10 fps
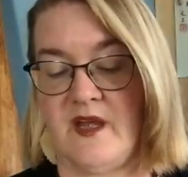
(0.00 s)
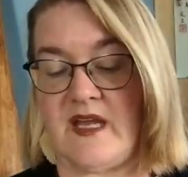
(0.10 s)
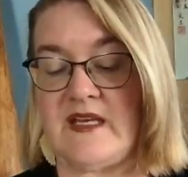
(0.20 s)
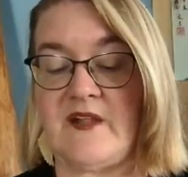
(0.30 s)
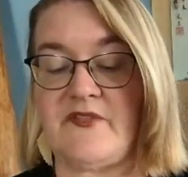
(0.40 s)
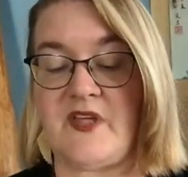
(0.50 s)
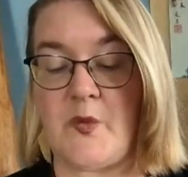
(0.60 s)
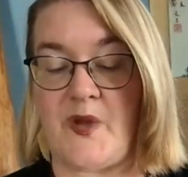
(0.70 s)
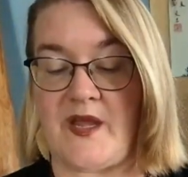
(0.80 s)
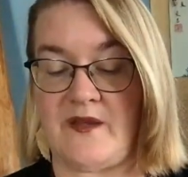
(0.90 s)
And yet they
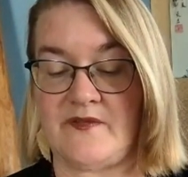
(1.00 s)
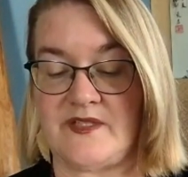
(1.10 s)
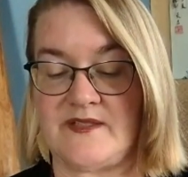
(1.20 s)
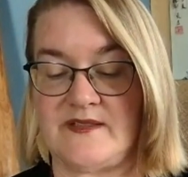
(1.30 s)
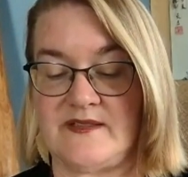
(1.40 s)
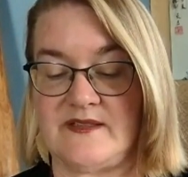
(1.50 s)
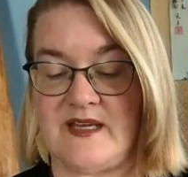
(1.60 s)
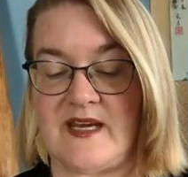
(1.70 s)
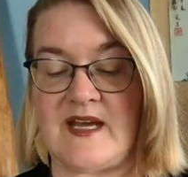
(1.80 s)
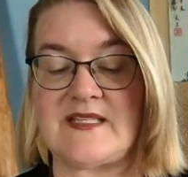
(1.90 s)
waved,
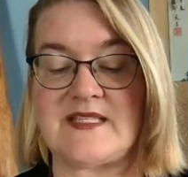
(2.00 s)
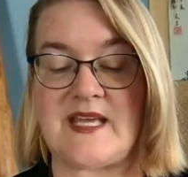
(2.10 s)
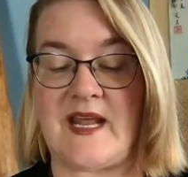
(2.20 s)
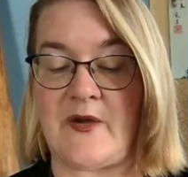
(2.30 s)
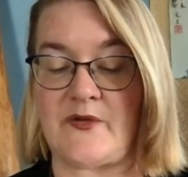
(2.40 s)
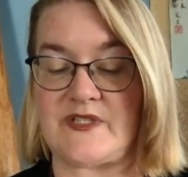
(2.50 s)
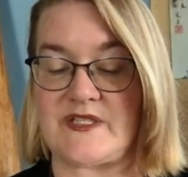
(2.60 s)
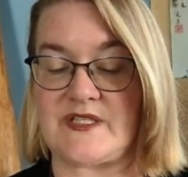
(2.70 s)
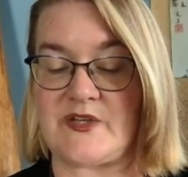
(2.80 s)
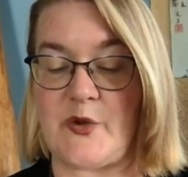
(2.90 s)
and I set out
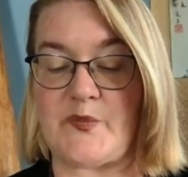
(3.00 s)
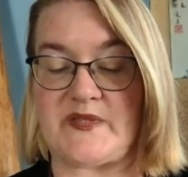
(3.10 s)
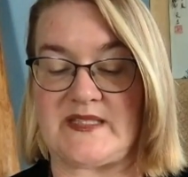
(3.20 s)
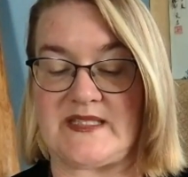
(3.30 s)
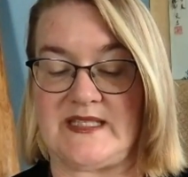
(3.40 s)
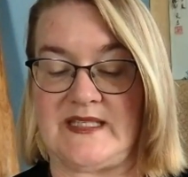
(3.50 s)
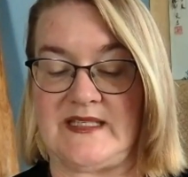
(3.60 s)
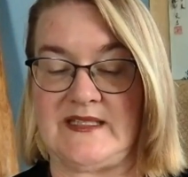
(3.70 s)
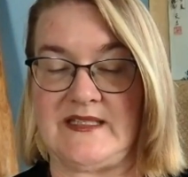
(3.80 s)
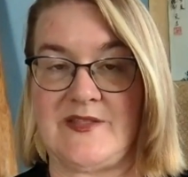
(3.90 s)
into the open
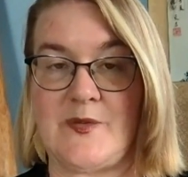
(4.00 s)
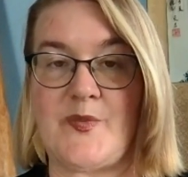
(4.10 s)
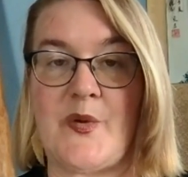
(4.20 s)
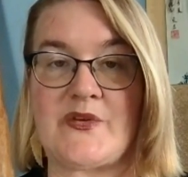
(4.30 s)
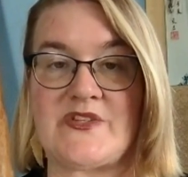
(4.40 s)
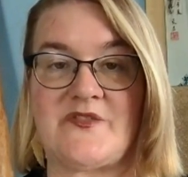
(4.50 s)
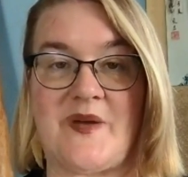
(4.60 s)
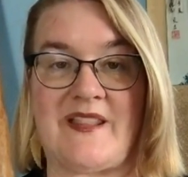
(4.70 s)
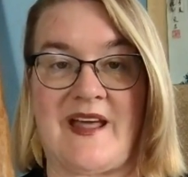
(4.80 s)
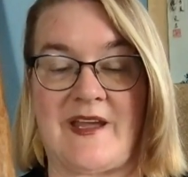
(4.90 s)
sea in the boat of
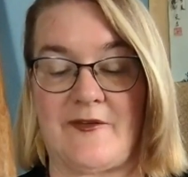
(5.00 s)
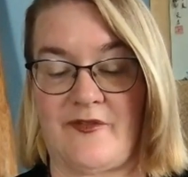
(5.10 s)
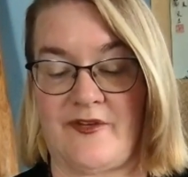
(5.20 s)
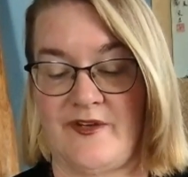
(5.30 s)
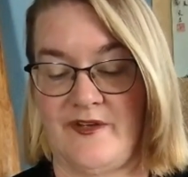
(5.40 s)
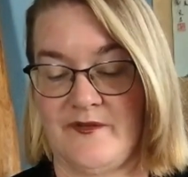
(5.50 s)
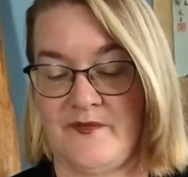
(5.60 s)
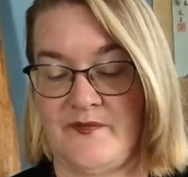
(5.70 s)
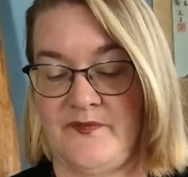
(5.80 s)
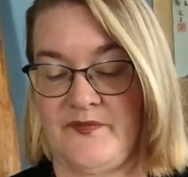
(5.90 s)
my life,
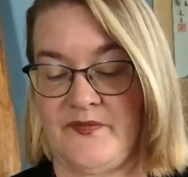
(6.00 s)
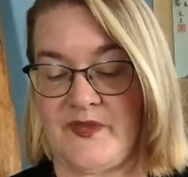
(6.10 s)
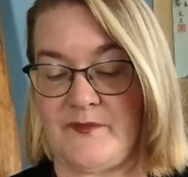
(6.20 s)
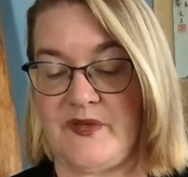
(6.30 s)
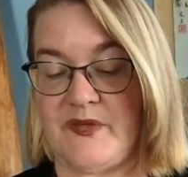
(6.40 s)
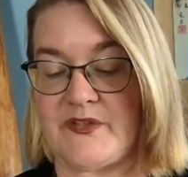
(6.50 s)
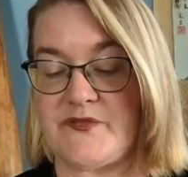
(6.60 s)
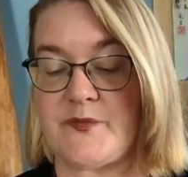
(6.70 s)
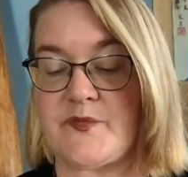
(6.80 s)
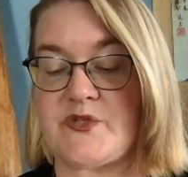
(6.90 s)
built
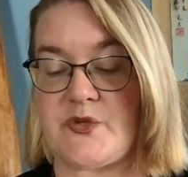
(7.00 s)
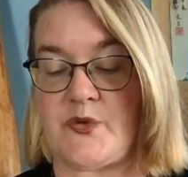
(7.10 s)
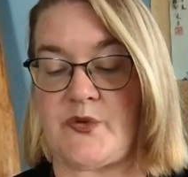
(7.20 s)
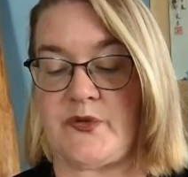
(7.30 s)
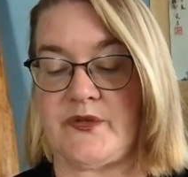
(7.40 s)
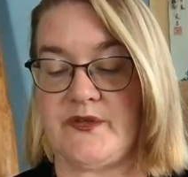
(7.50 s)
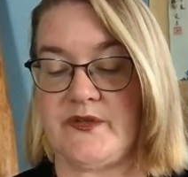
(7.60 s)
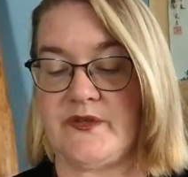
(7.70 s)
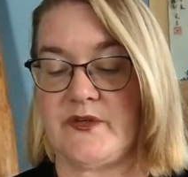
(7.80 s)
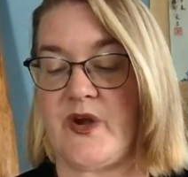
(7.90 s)
from soul,
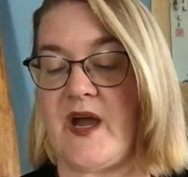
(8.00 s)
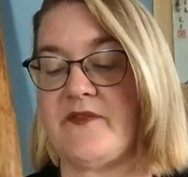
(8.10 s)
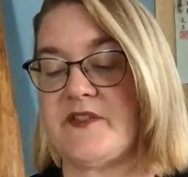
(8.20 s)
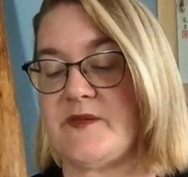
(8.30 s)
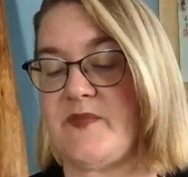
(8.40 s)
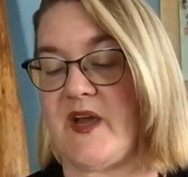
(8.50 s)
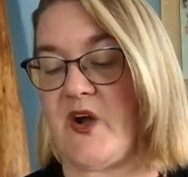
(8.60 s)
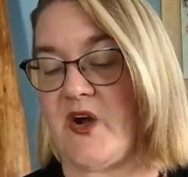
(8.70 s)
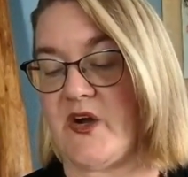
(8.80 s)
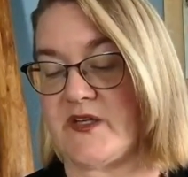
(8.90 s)
crafted by
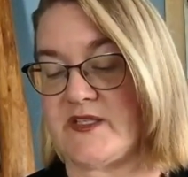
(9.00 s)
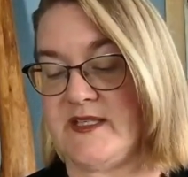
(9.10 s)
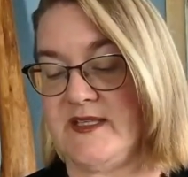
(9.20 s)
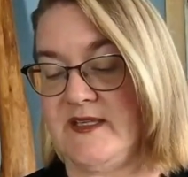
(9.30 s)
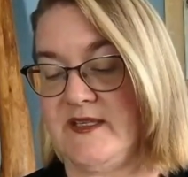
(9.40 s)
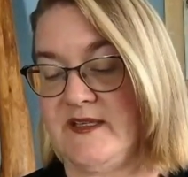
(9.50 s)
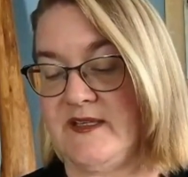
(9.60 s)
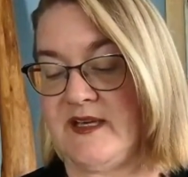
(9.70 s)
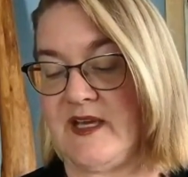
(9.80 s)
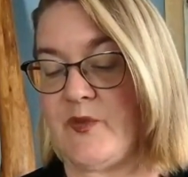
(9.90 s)
heart,
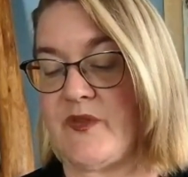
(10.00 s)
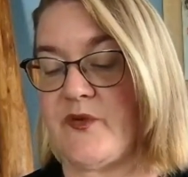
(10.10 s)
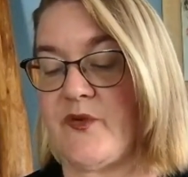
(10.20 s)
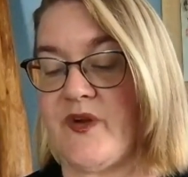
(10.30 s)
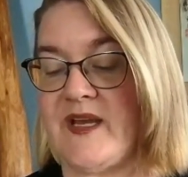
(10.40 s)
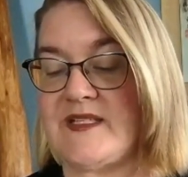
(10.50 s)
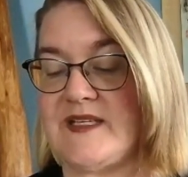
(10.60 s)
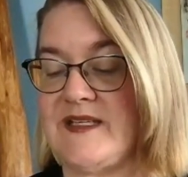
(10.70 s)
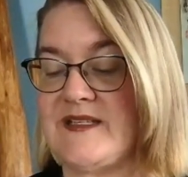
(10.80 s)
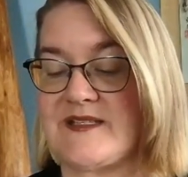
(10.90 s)
and with great
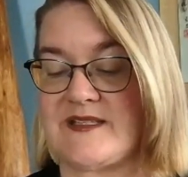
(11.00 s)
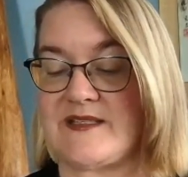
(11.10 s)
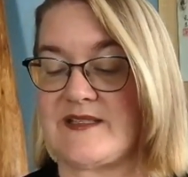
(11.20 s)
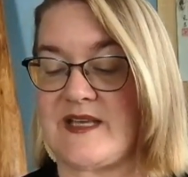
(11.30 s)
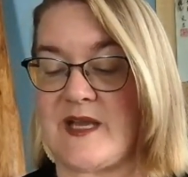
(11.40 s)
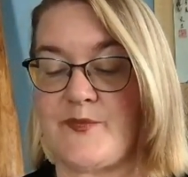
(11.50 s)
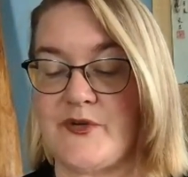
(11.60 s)
innocence I